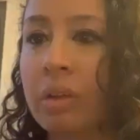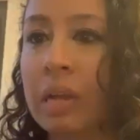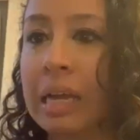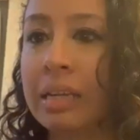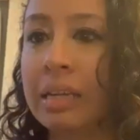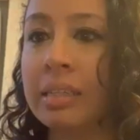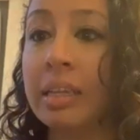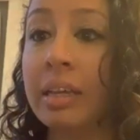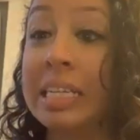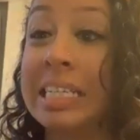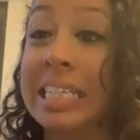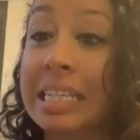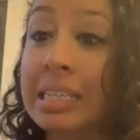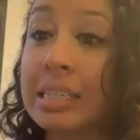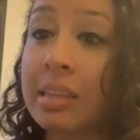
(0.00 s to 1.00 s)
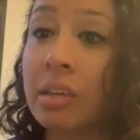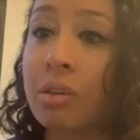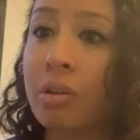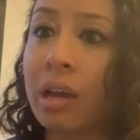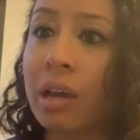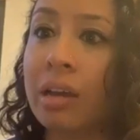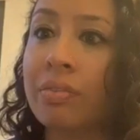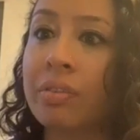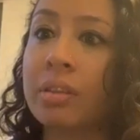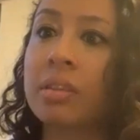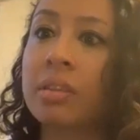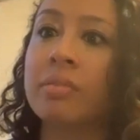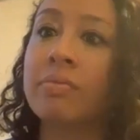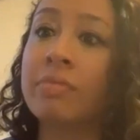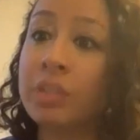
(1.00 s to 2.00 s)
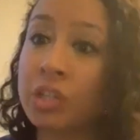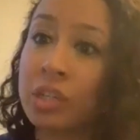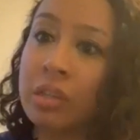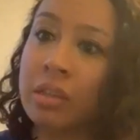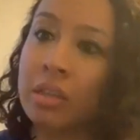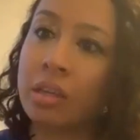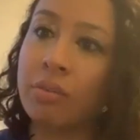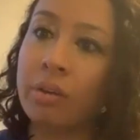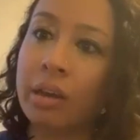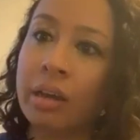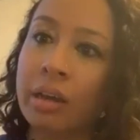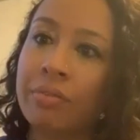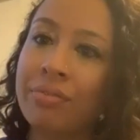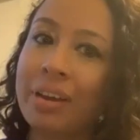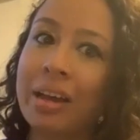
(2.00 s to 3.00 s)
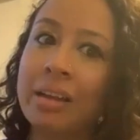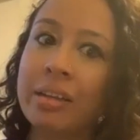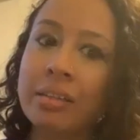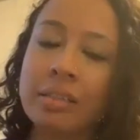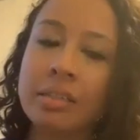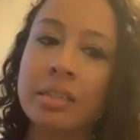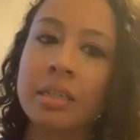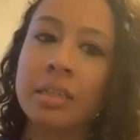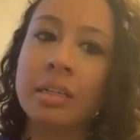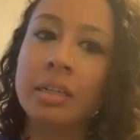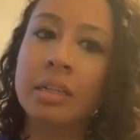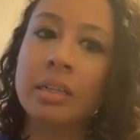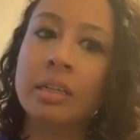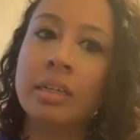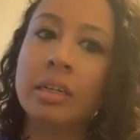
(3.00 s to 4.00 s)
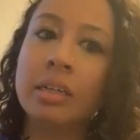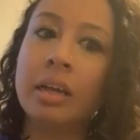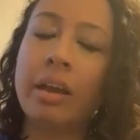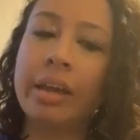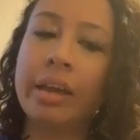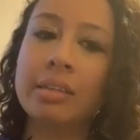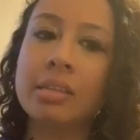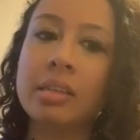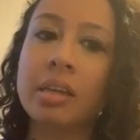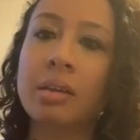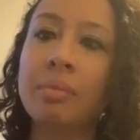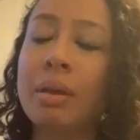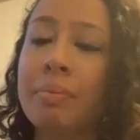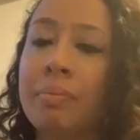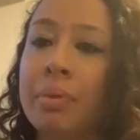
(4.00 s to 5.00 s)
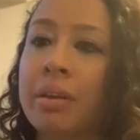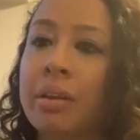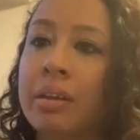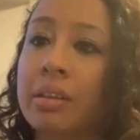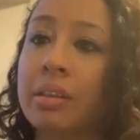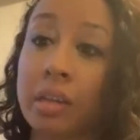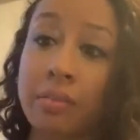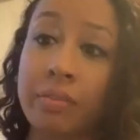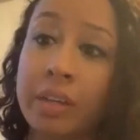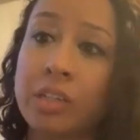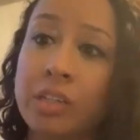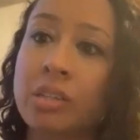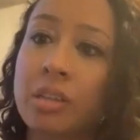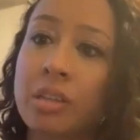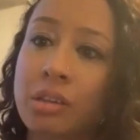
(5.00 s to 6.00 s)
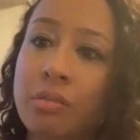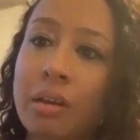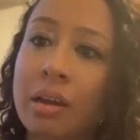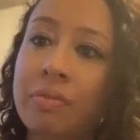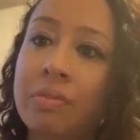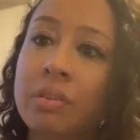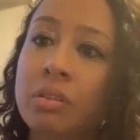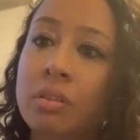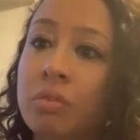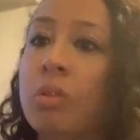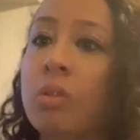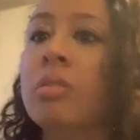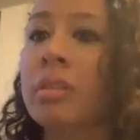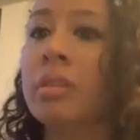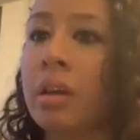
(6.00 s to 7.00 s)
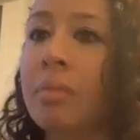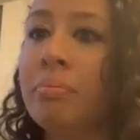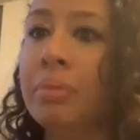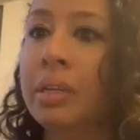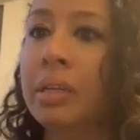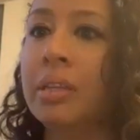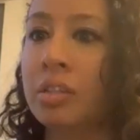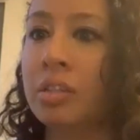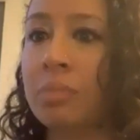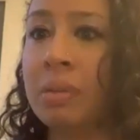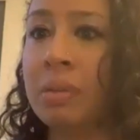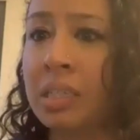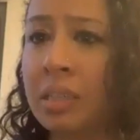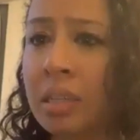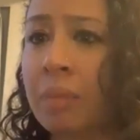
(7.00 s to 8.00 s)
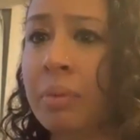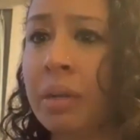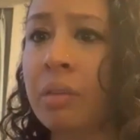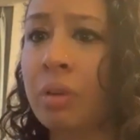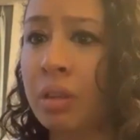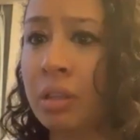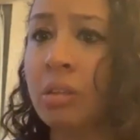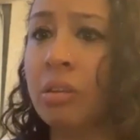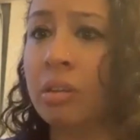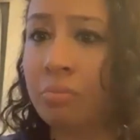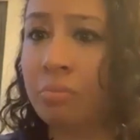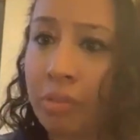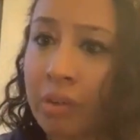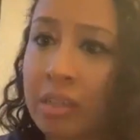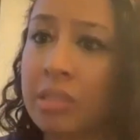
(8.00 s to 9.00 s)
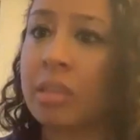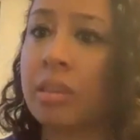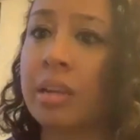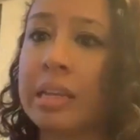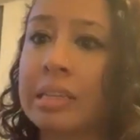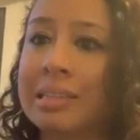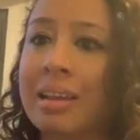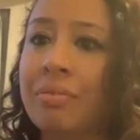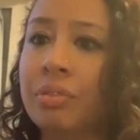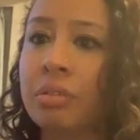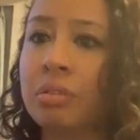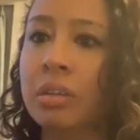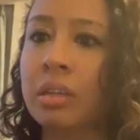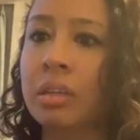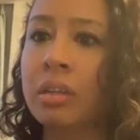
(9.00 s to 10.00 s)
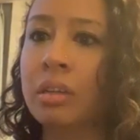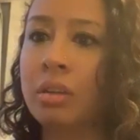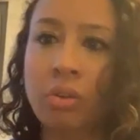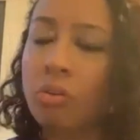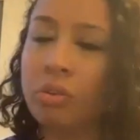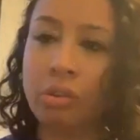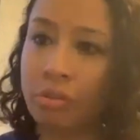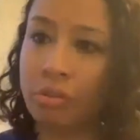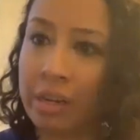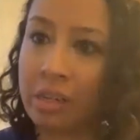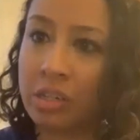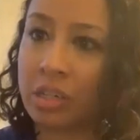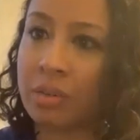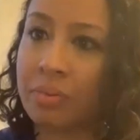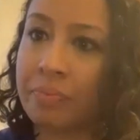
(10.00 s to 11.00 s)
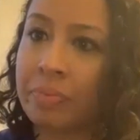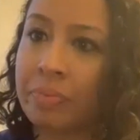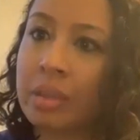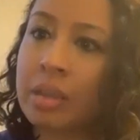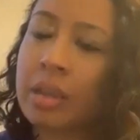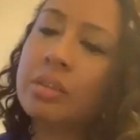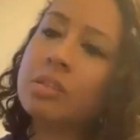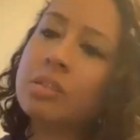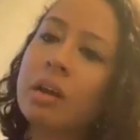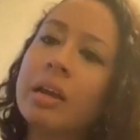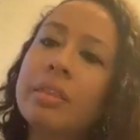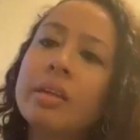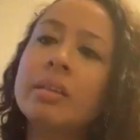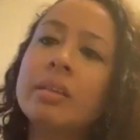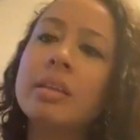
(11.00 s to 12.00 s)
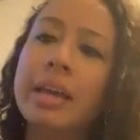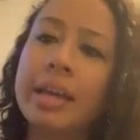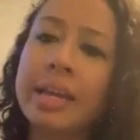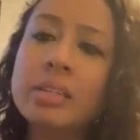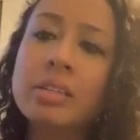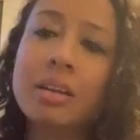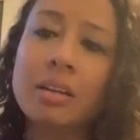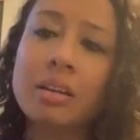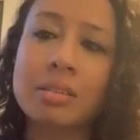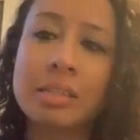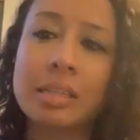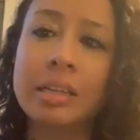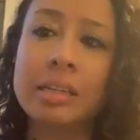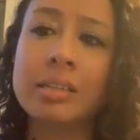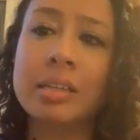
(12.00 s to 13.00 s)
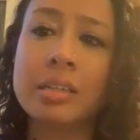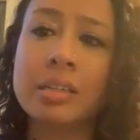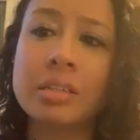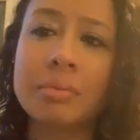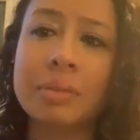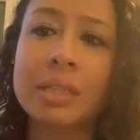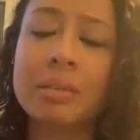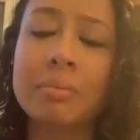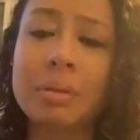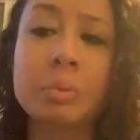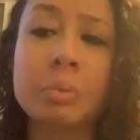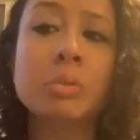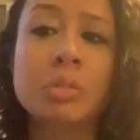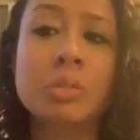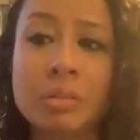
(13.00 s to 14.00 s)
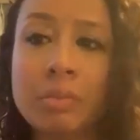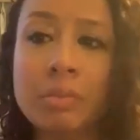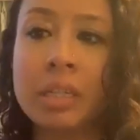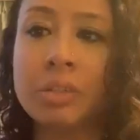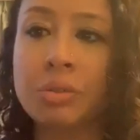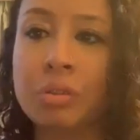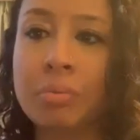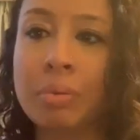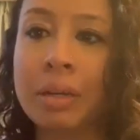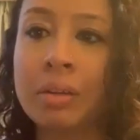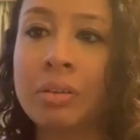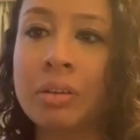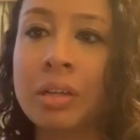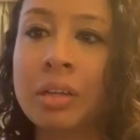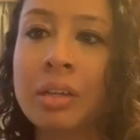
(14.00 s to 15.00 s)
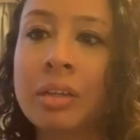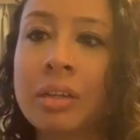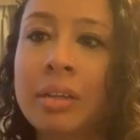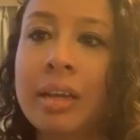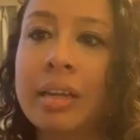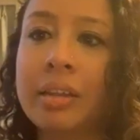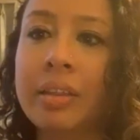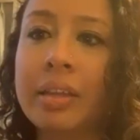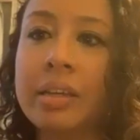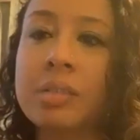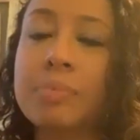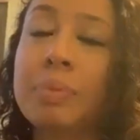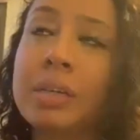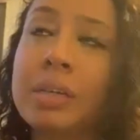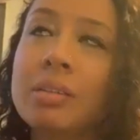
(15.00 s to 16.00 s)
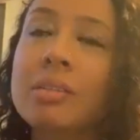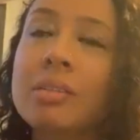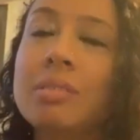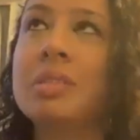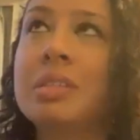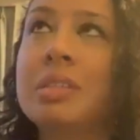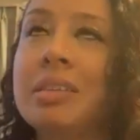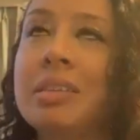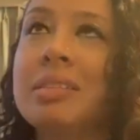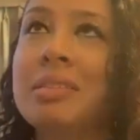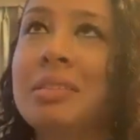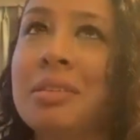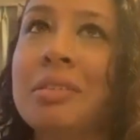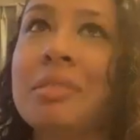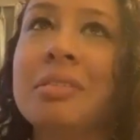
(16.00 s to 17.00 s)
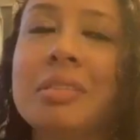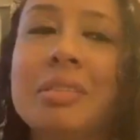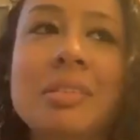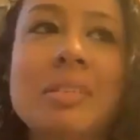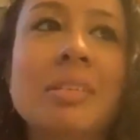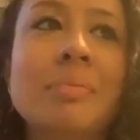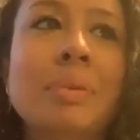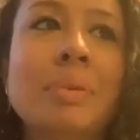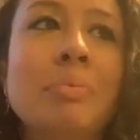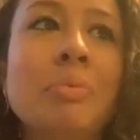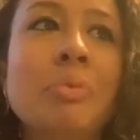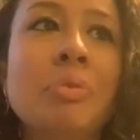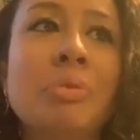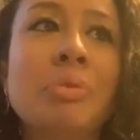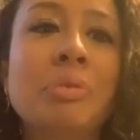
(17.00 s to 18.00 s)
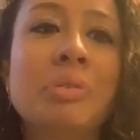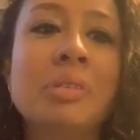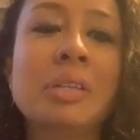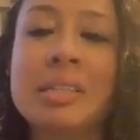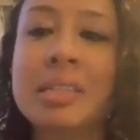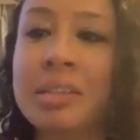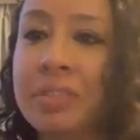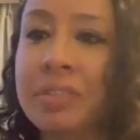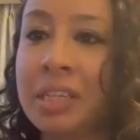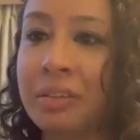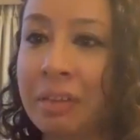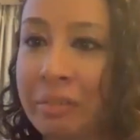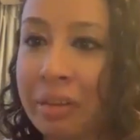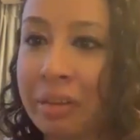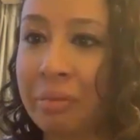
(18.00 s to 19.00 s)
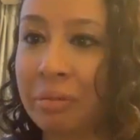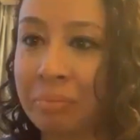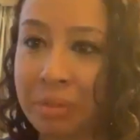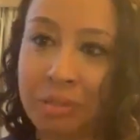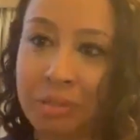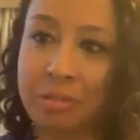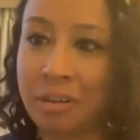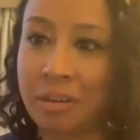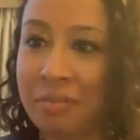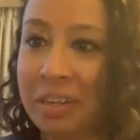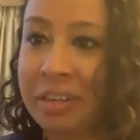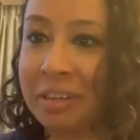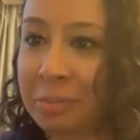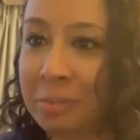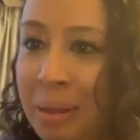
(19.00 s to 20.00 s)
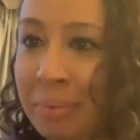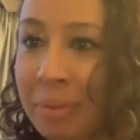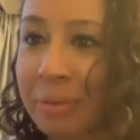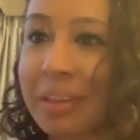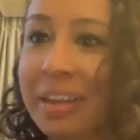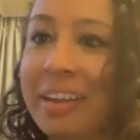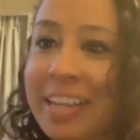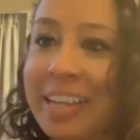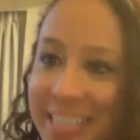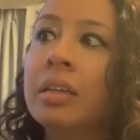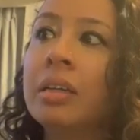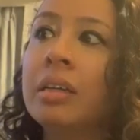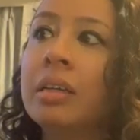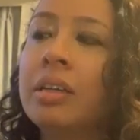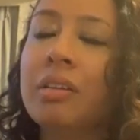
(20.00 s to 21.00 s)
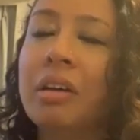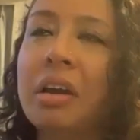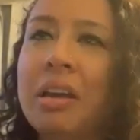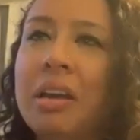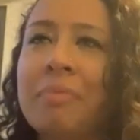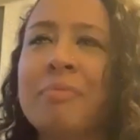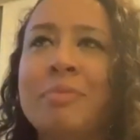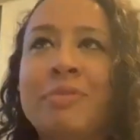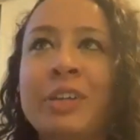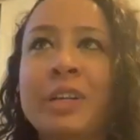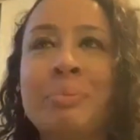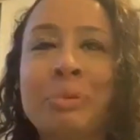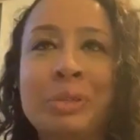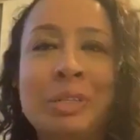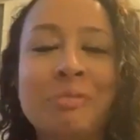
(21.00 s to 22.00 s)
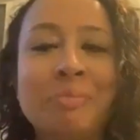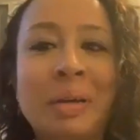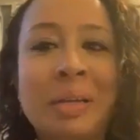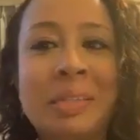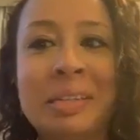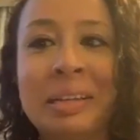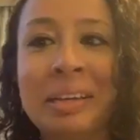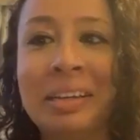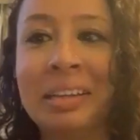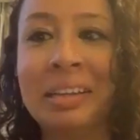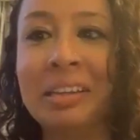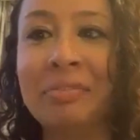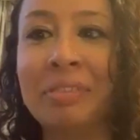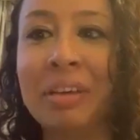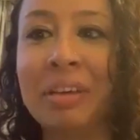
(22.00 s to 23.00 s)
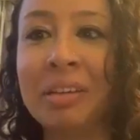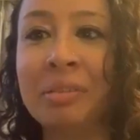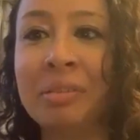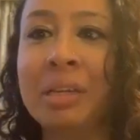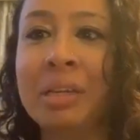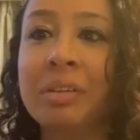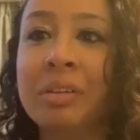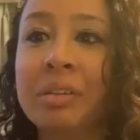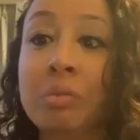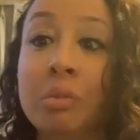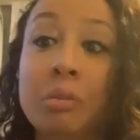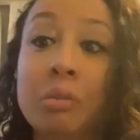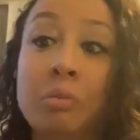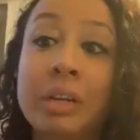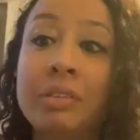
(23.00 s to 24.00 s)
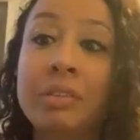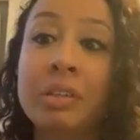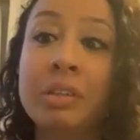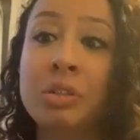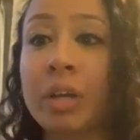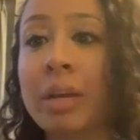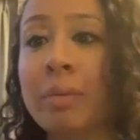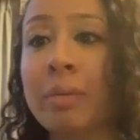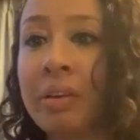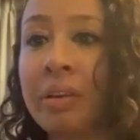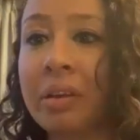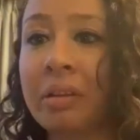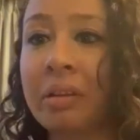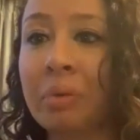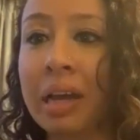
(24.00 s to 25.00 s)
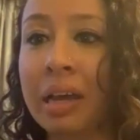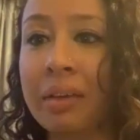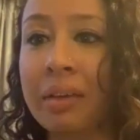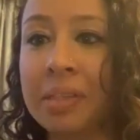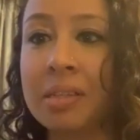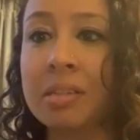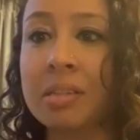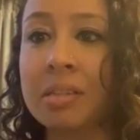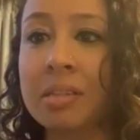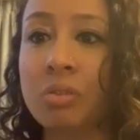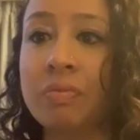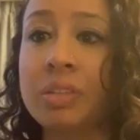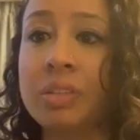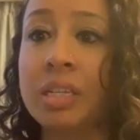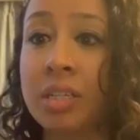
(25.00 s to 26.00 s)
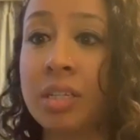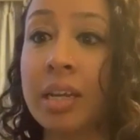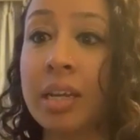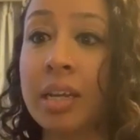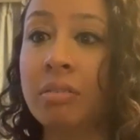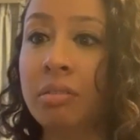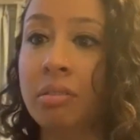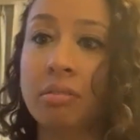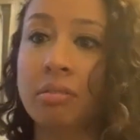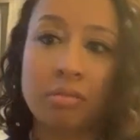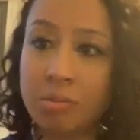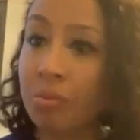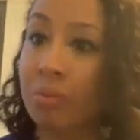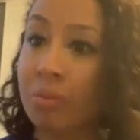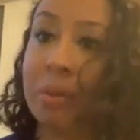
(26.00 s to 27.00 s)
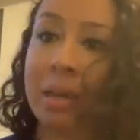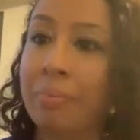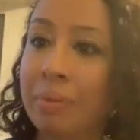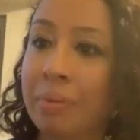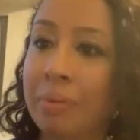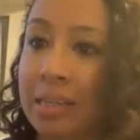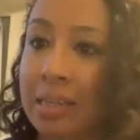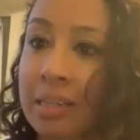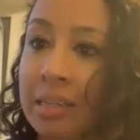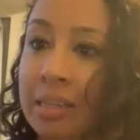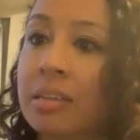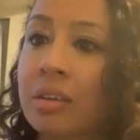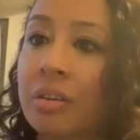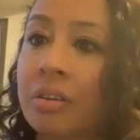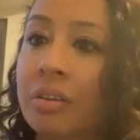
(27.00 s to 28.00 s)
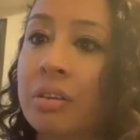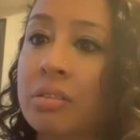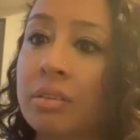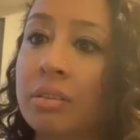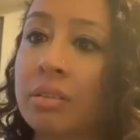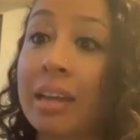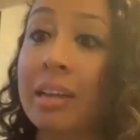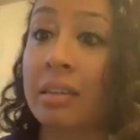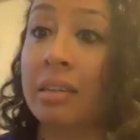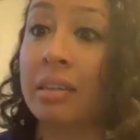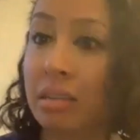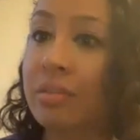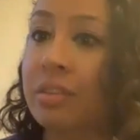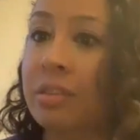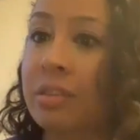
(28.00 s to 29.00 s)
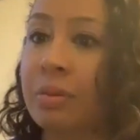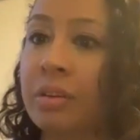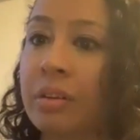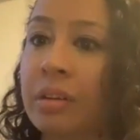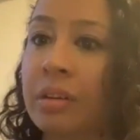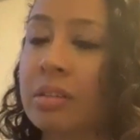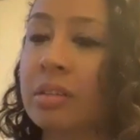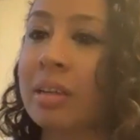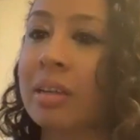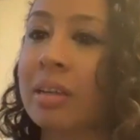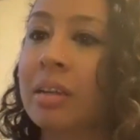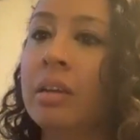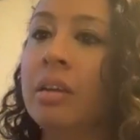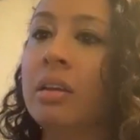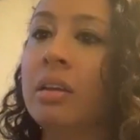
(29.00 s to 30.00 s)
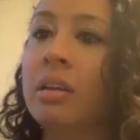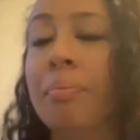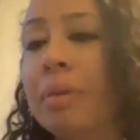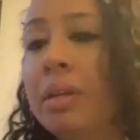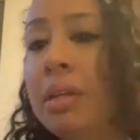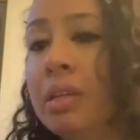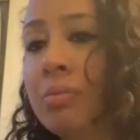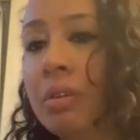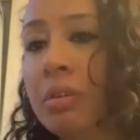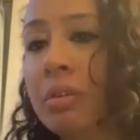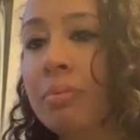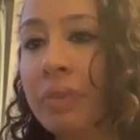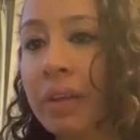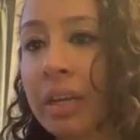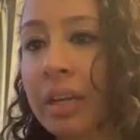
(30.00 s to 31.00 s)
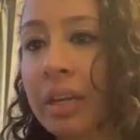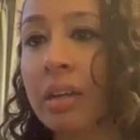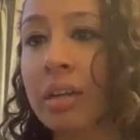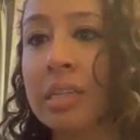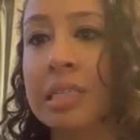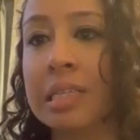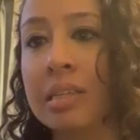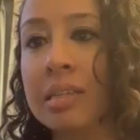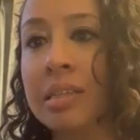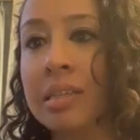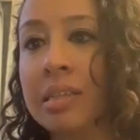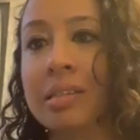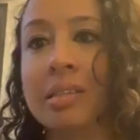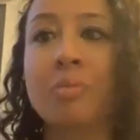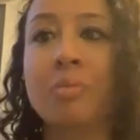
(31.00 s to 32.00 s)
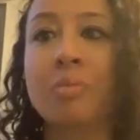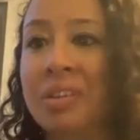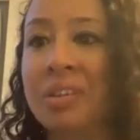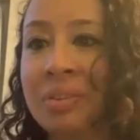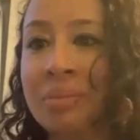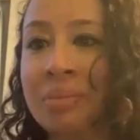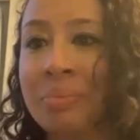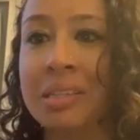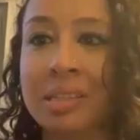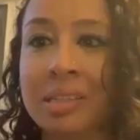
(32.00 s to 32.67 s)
and the ideas that you have and the vision that you have and I guess the commitment and the conviction that you have in the role in the company that should be determining whether you can progress to the next level, not your age. And so I think the age glass ceiling is actually something that people don't really talk about. And I think it's because obviously there's, a bit more sensitivity around that one because you can't really ask people their age. I am a very positive person. Like, I think the fact that we even we're even talking about it and we're having this as a conversation now, this wouldn't be happening 10 years ago. So that in itself is progress. Companies wouldn't be recognizing these things. There wouldn't even be this